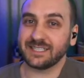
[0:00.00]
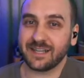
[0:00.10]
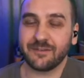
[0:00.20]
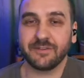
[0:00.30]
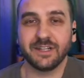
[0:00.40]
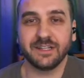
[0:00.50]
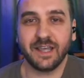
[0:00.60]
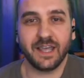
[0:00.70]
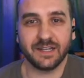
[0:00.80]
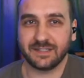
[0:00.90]

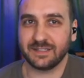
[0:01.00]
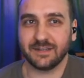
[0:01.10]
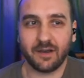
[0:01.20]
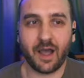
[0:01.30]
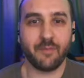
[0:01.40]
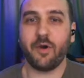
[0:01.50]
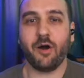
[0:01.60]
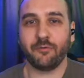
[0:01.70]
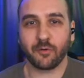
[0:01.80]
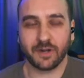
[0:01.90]
and I'm all
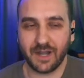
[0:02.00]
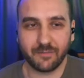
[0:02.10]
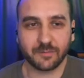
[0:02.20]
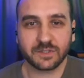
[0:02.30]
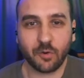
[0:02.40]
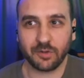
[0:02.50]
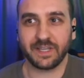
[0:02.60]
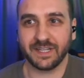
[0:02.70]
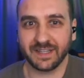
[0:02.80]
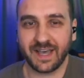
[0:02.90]
for it. I'm totally into
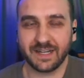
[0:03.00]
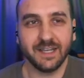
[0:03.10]
that.